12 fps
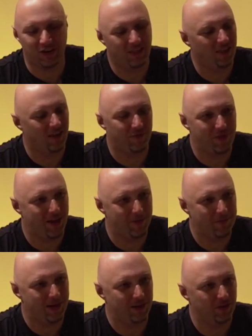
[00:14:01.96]
I love that
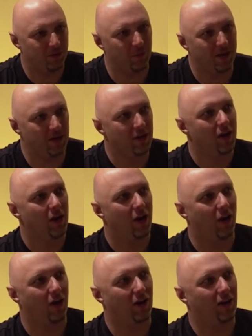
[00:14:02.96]
about you. When
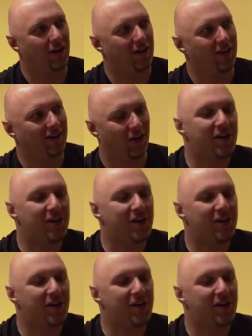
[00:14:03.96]
I